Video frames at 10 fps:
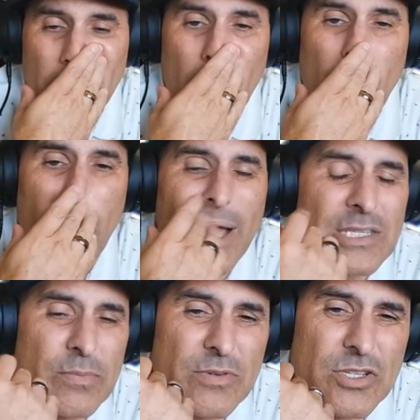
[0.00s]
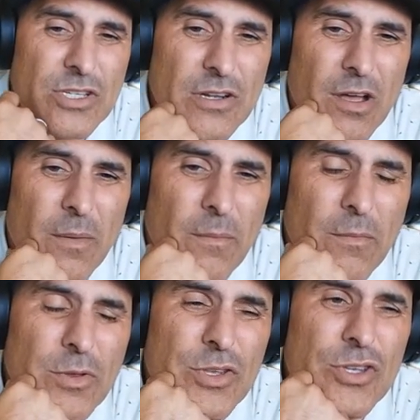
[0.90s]
Wasp should
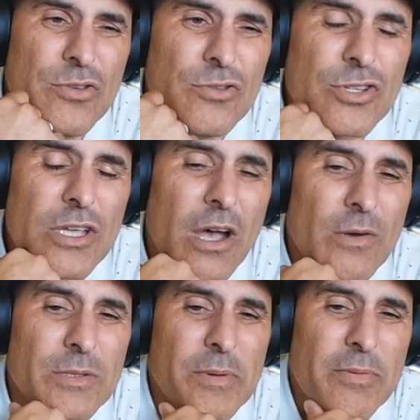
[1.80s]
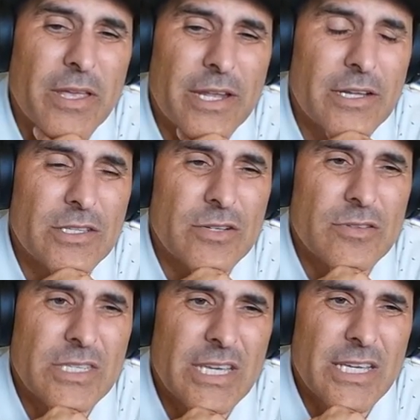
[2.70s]
usually always be played on turn
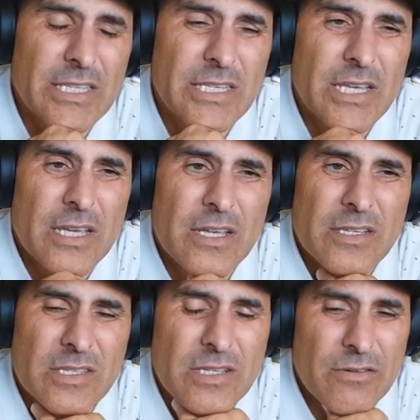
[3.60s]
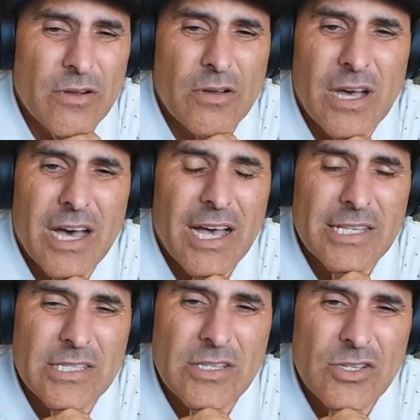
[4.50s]
6. 0
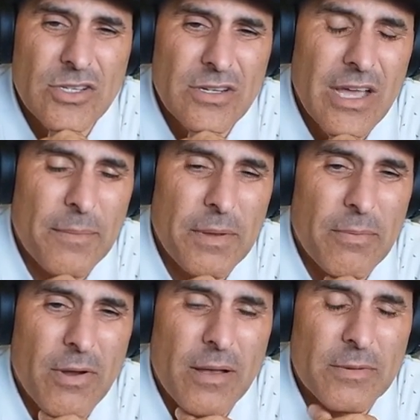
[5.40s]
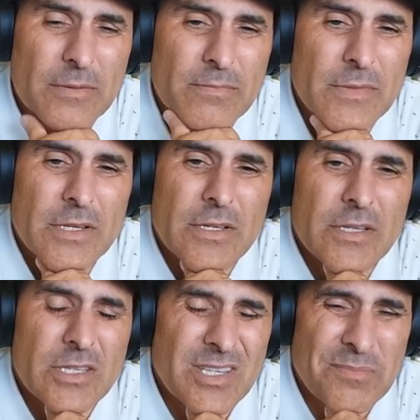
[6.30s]
cost, should not be a problem.
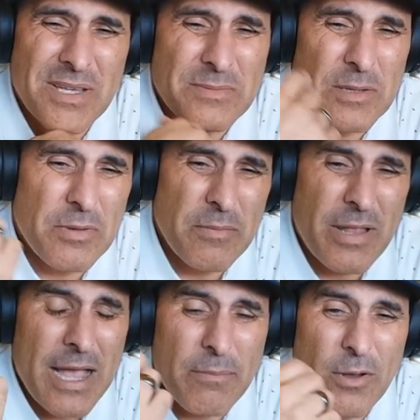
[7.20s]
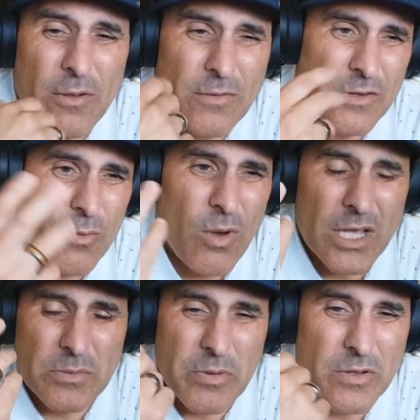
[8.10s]
Sometimes they play Black Bolt, your
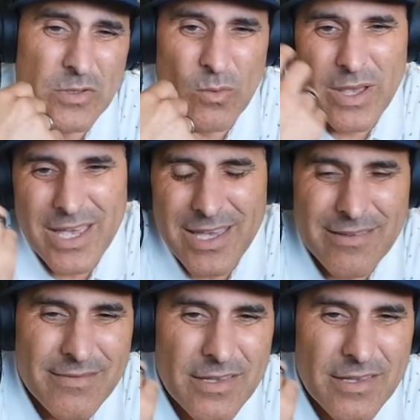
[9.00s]
Wasp goes away.